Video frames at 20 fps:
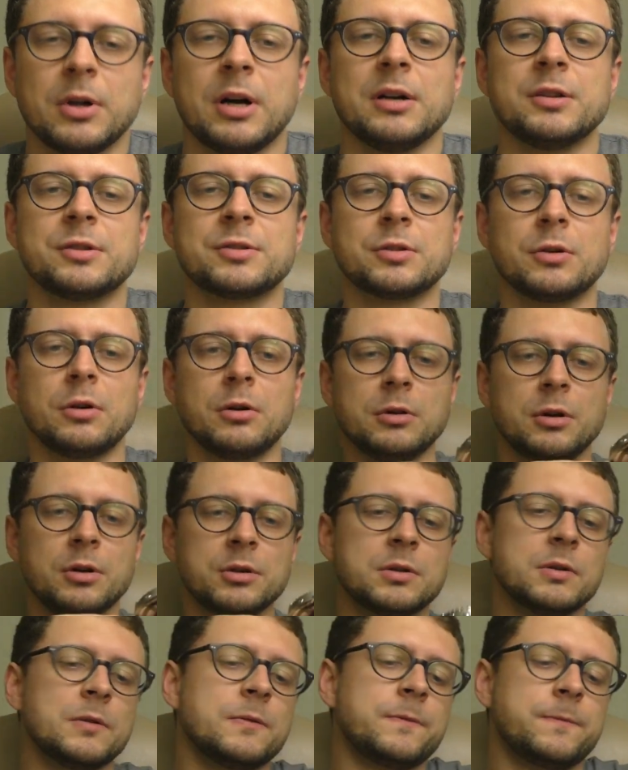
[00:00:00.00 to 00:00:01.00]
I saw a
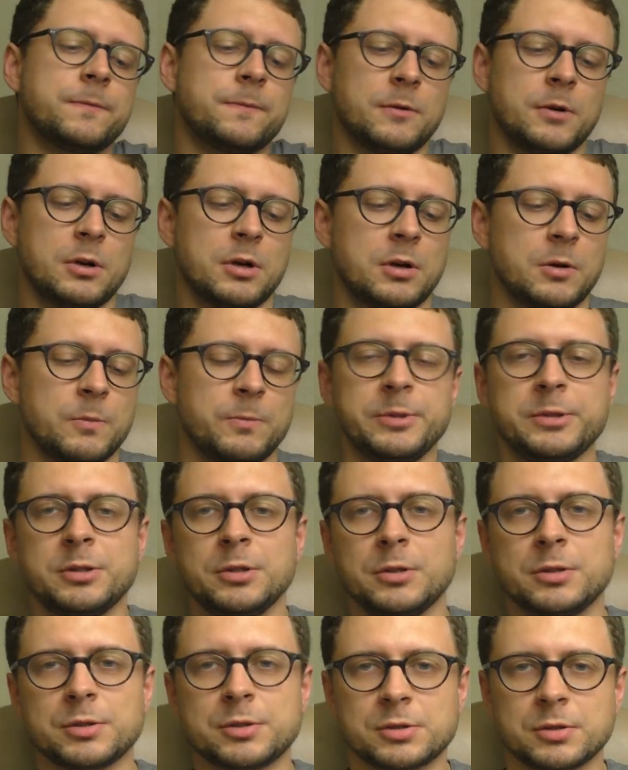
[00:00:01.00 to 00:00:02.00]
lot of uh,
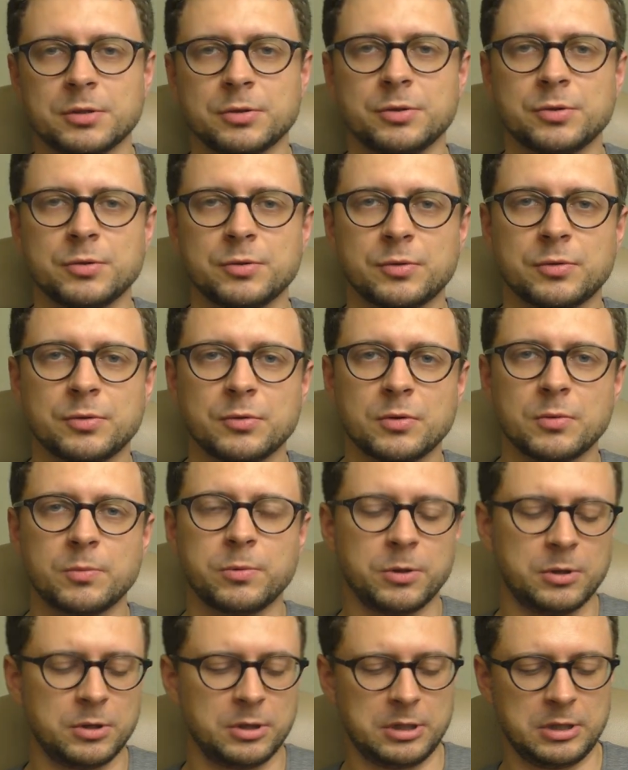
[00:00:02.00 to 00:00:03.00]
videos on YouTube
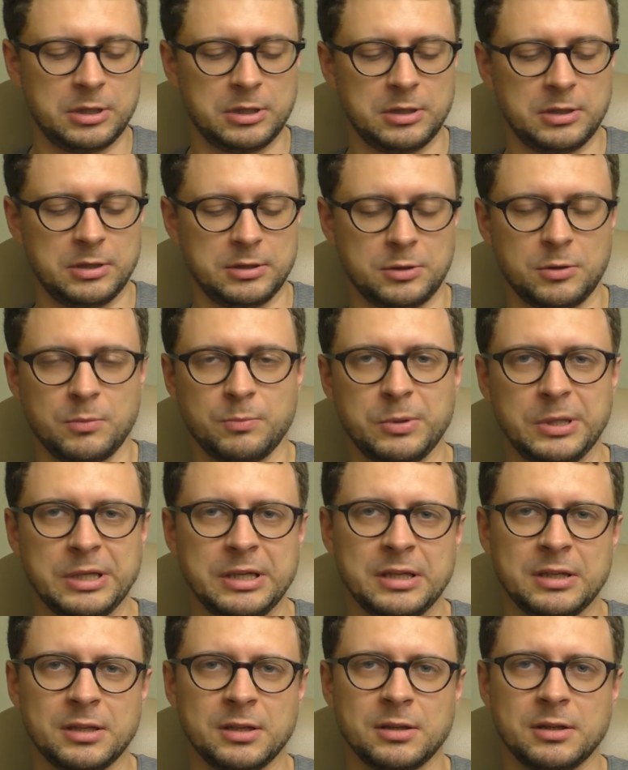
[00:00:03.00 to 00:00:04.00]
uh,
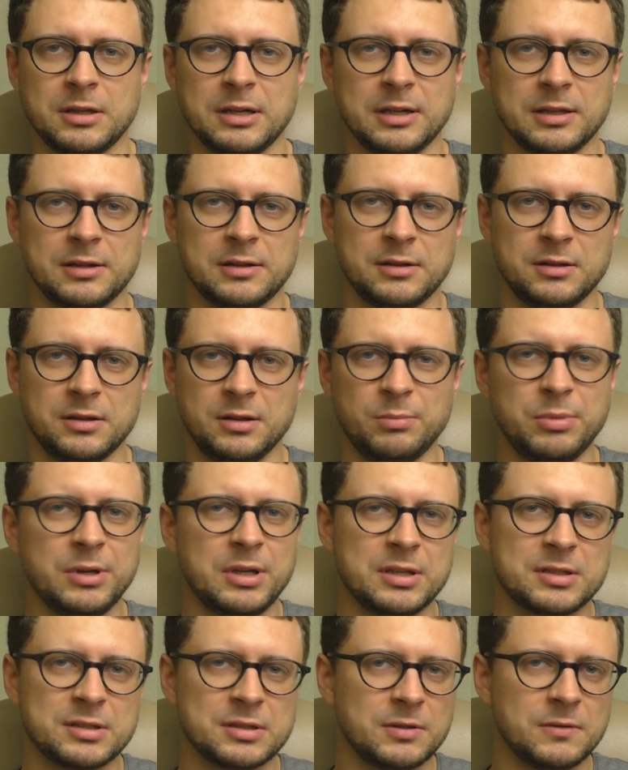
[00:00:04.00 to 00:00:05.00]
complaining that the
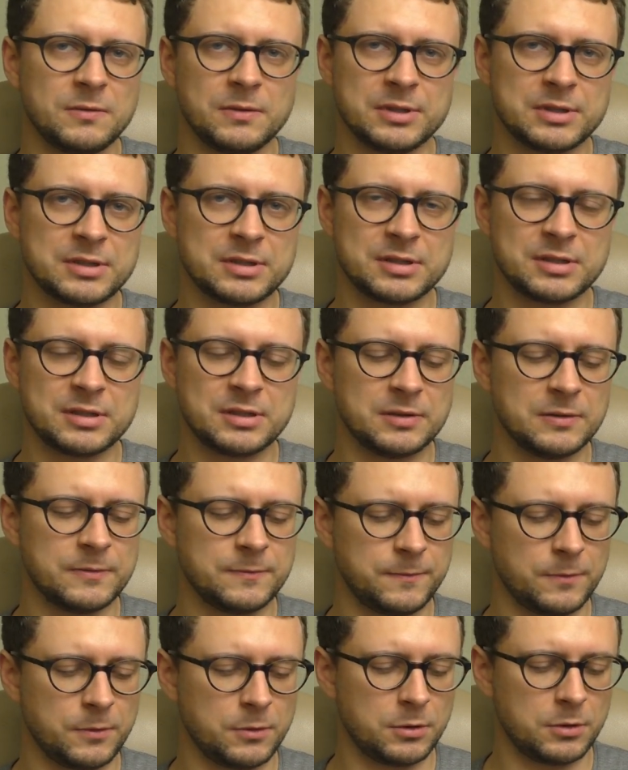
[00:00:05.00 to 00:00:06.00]
bezel was
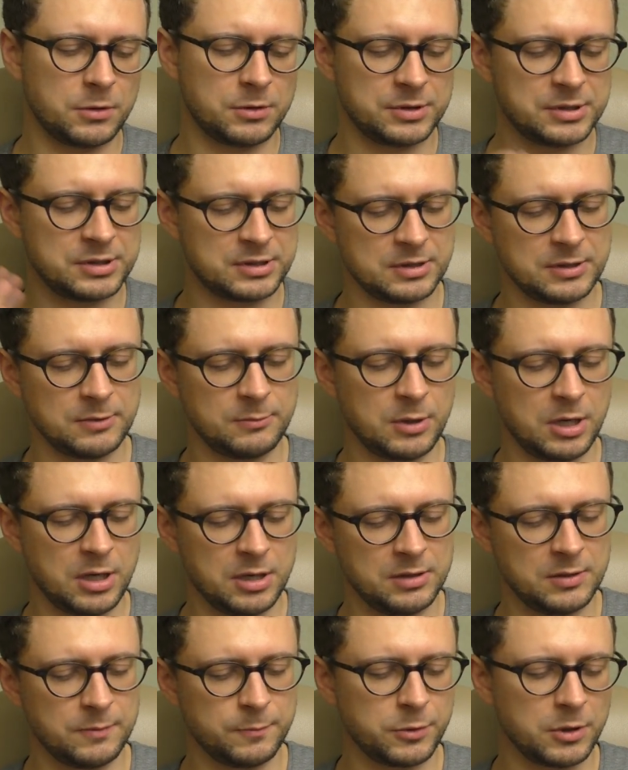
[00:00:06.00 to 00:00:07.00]
stiff or some
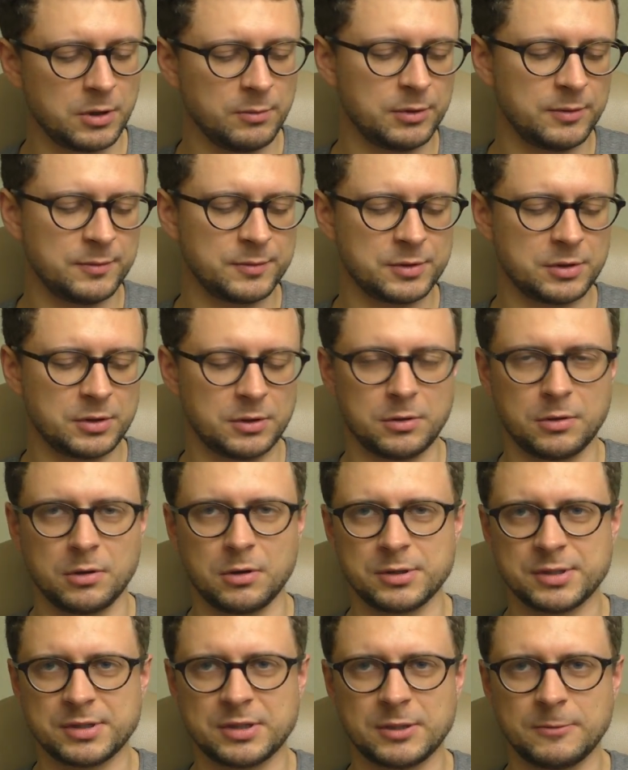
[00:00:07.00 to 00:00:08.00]
other problems
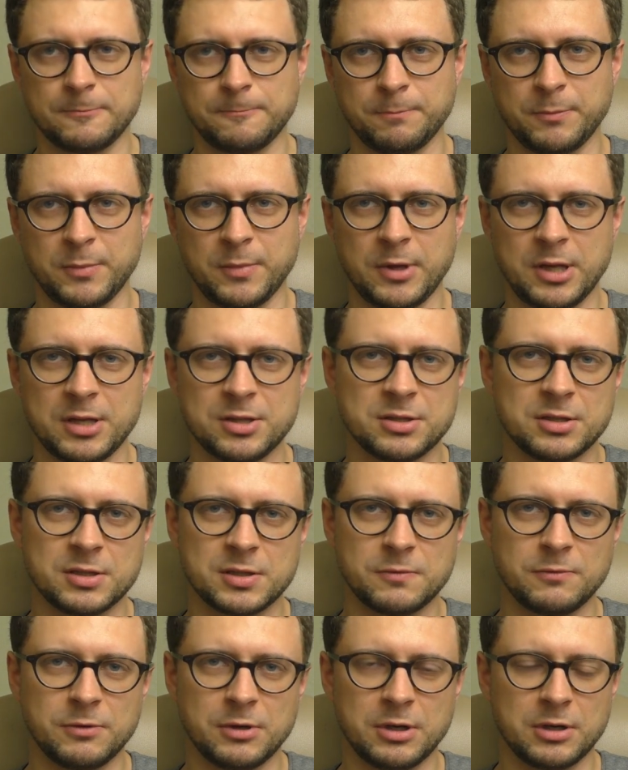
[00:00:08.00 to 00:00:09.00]
or some
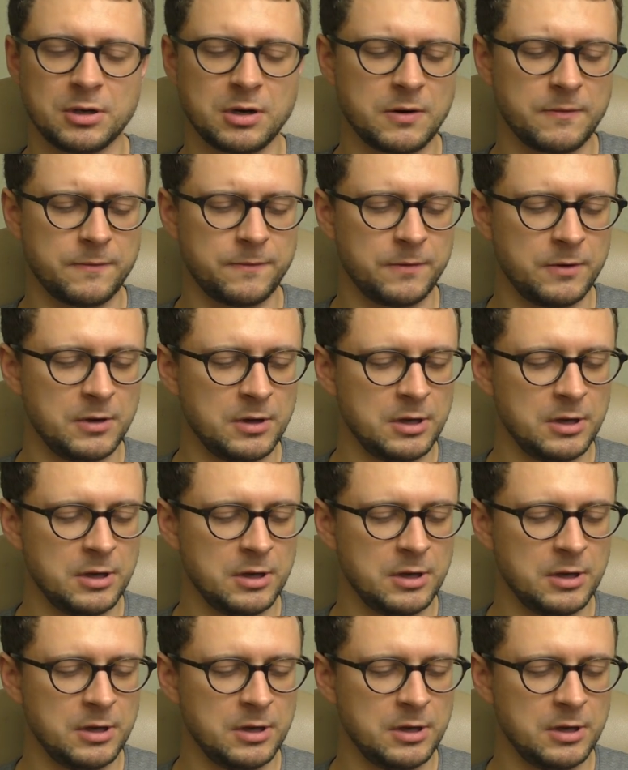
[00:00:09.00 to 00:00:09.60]
edges were rough,